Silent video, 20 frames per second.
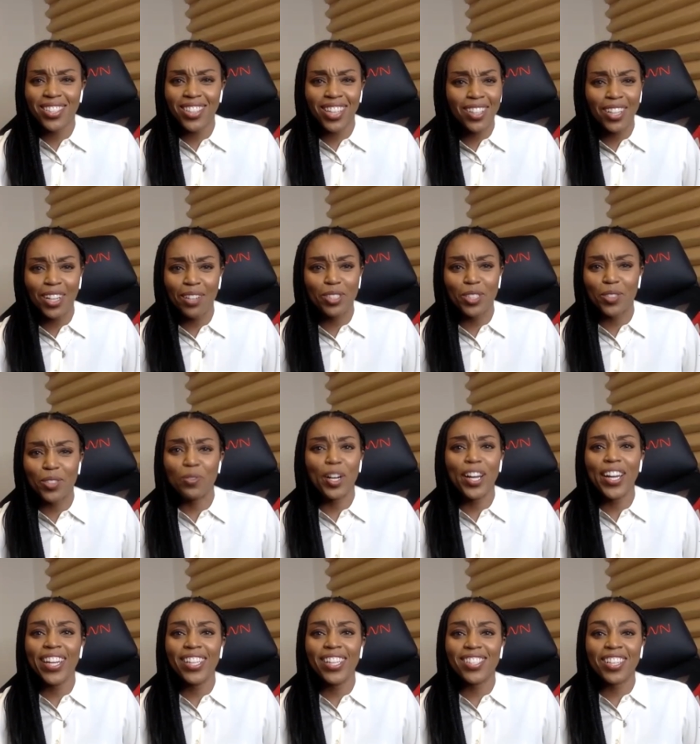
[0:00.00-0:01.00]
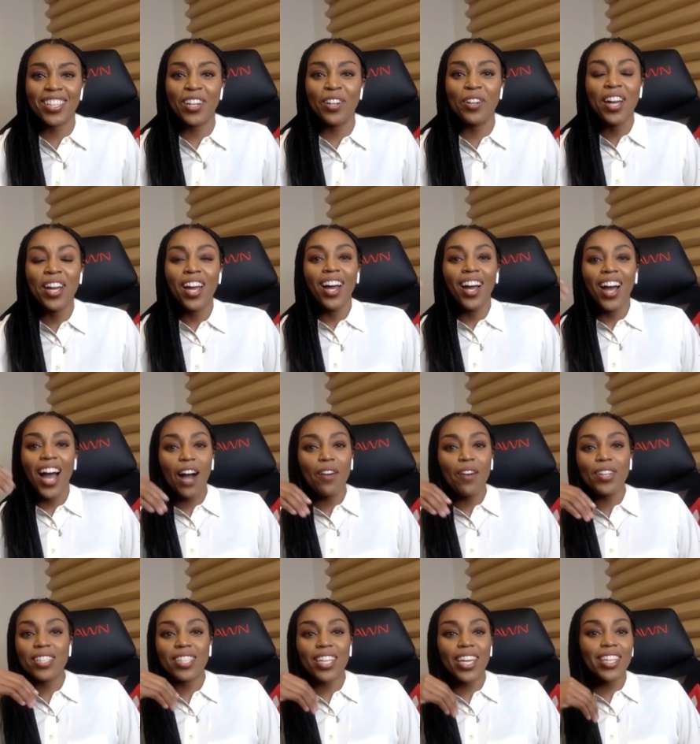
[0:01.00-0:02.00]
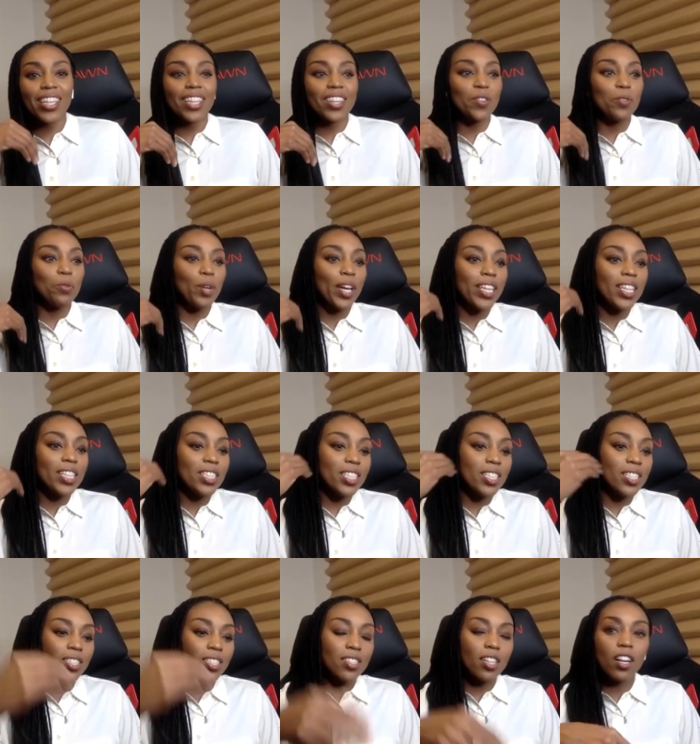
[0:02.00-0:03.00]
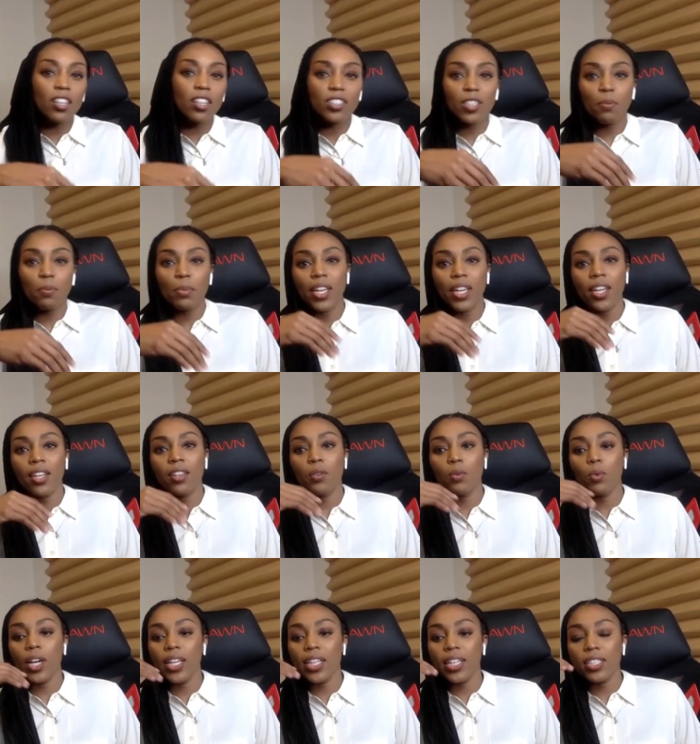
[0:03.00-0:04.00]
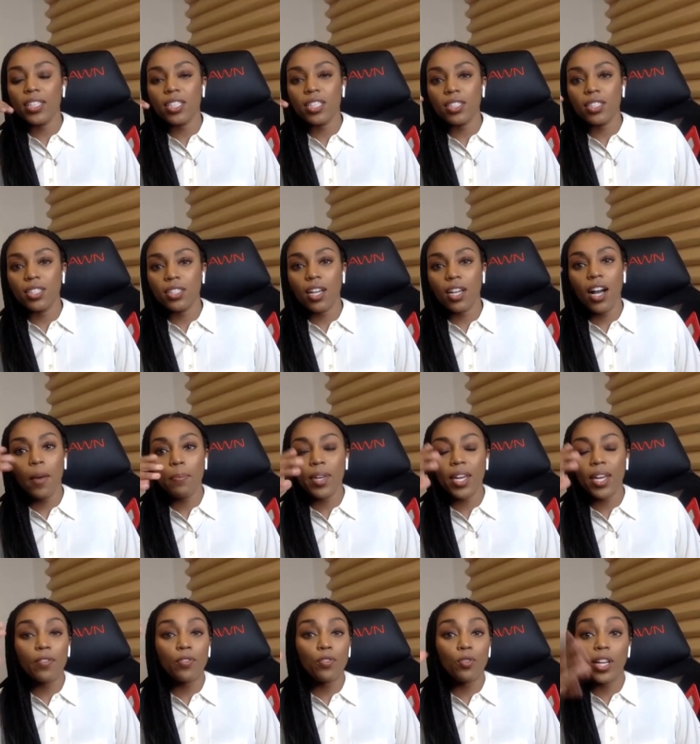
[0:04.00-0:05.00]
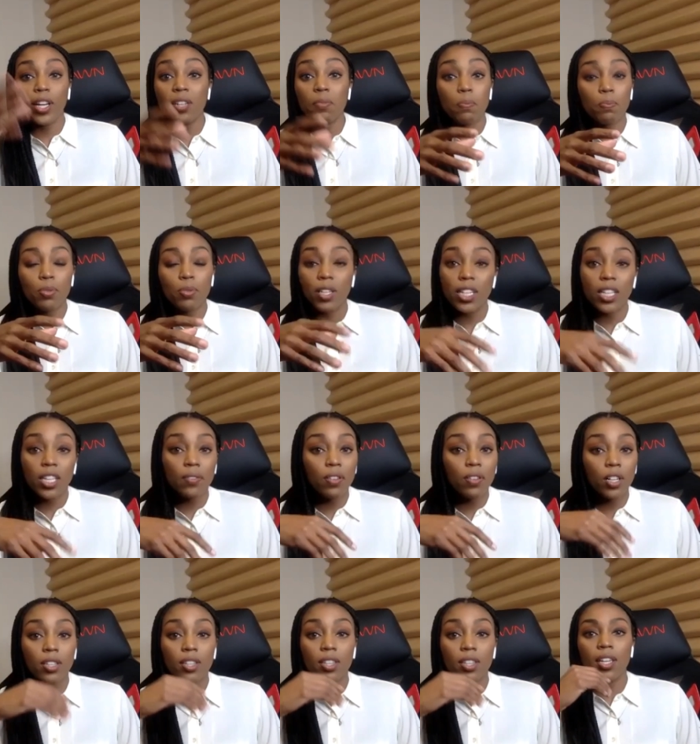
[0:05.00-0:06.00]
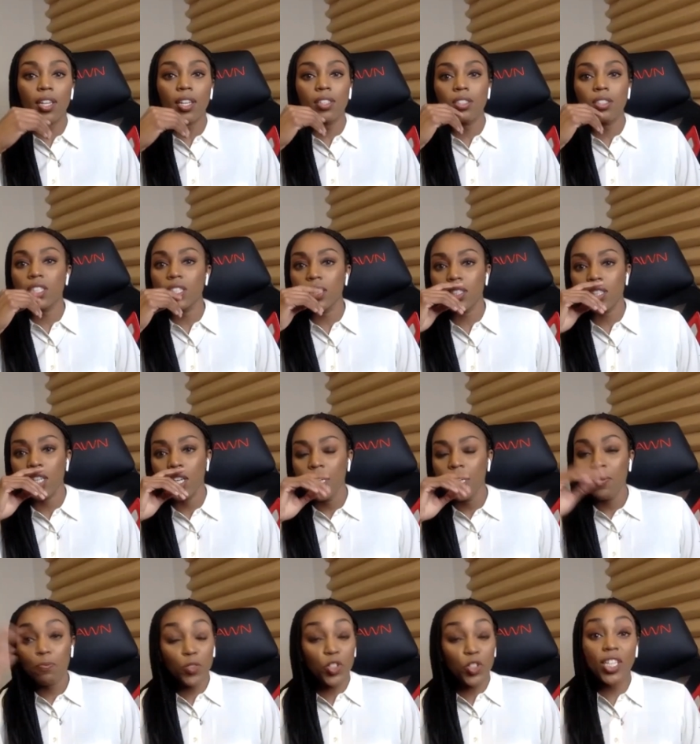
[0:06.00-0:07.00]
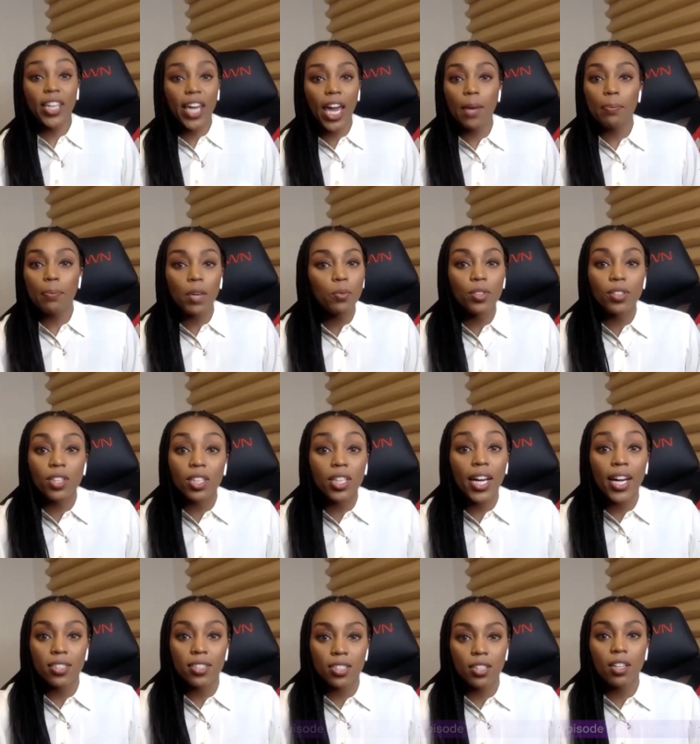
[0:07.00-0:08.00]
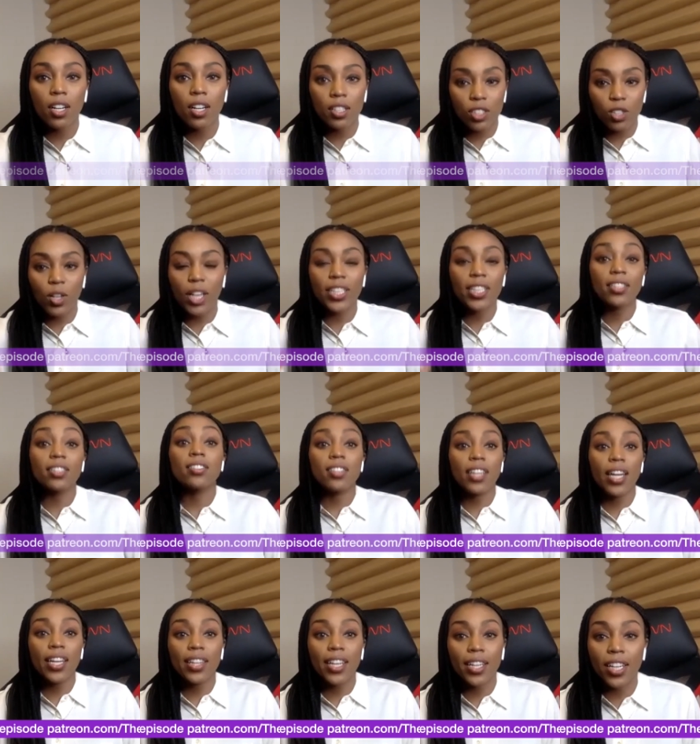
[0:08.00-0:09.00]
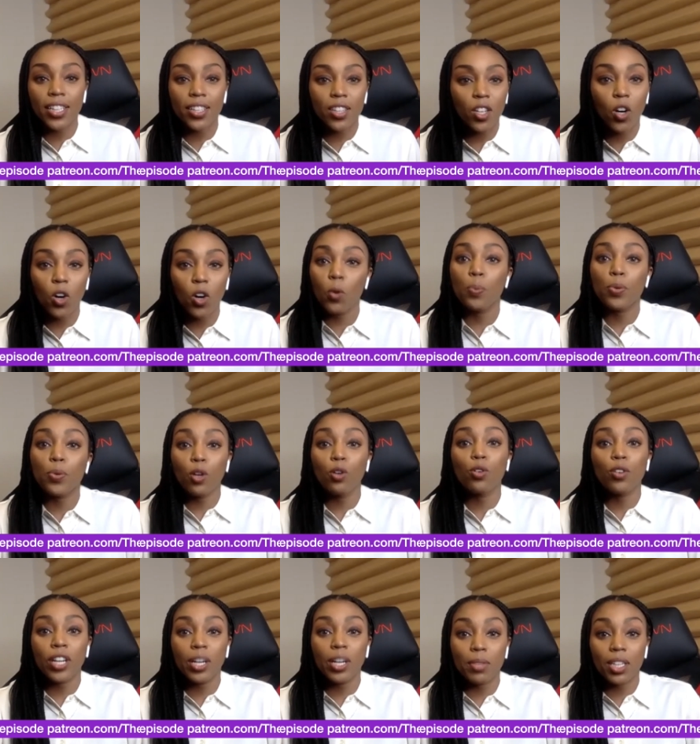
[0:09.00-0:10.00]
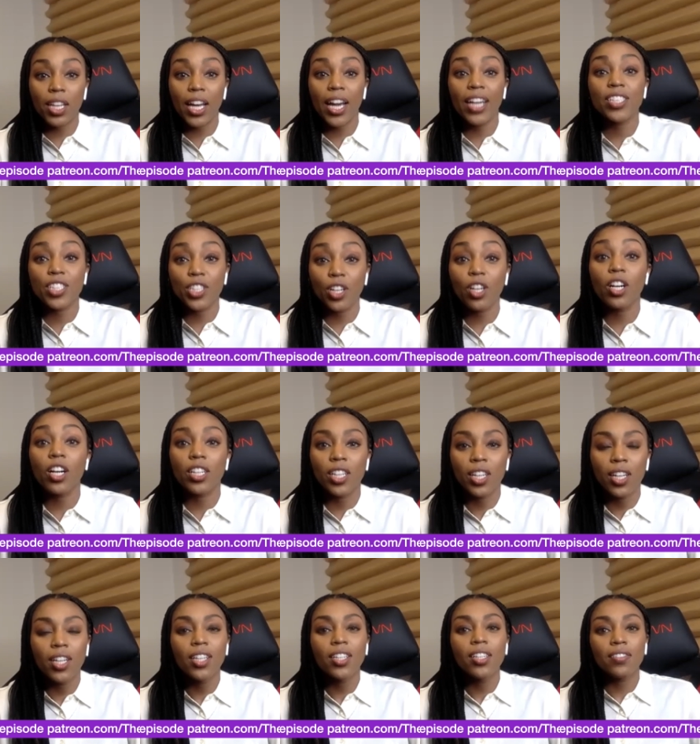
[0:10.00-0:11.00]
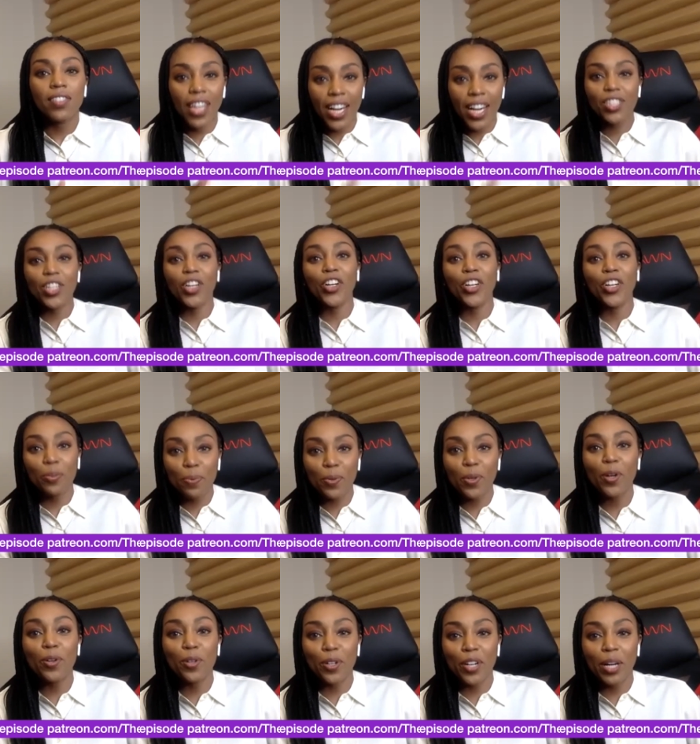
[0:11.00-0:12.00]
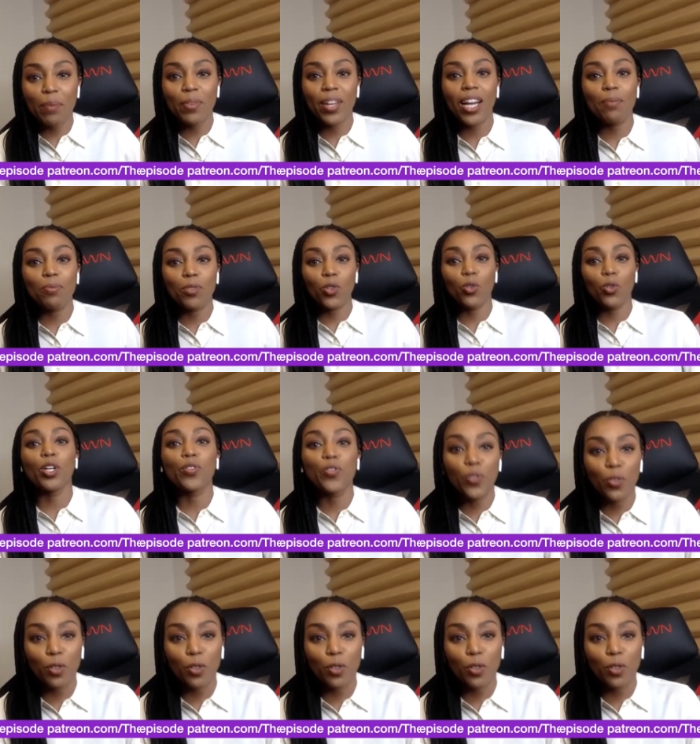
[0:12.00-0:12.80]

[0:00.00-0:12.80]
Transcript: how I was raised. So I would say that the way that she's talked to me, the way that she's taught me, I've read plenty of her things. She came up with The Last Yard. So I need to say that, like the whole program, The Last Yard, that's her program that I'm doing for